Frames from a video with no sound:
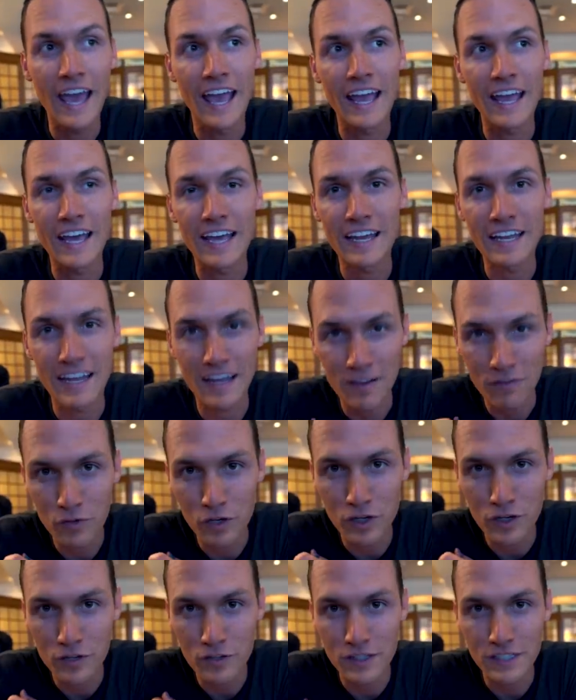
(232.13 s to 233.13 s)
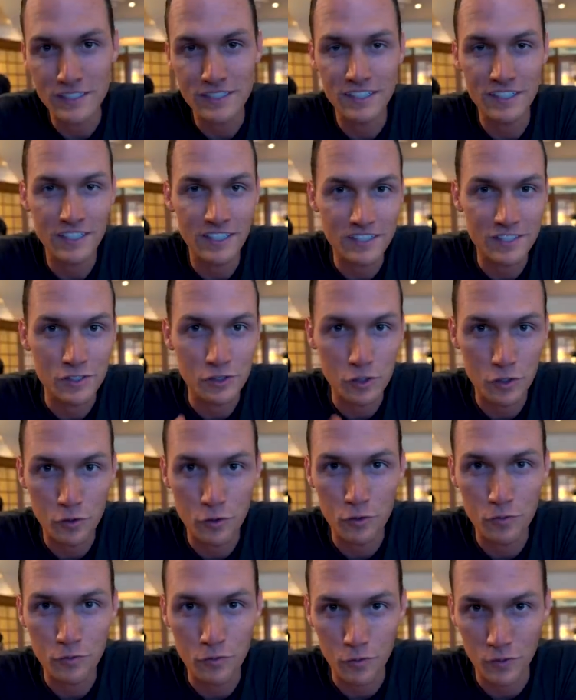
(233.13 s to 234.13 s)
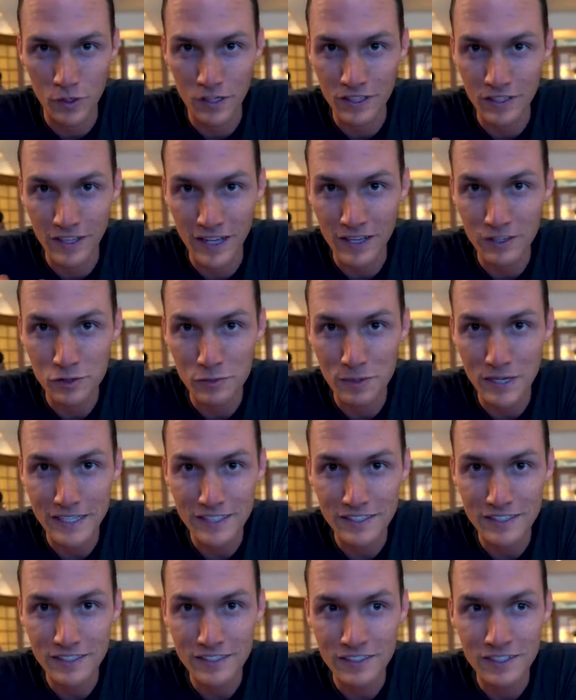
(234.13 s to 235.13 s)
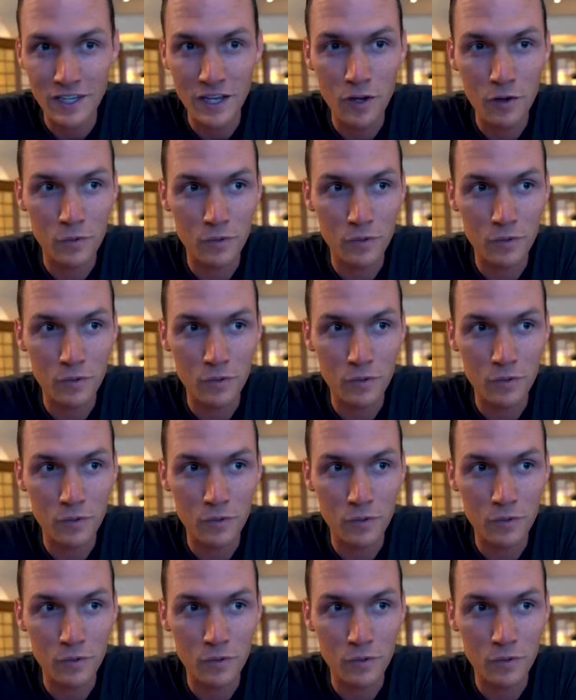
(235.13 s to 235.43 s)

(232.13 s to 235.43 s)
and every year they send us two free lounge passes,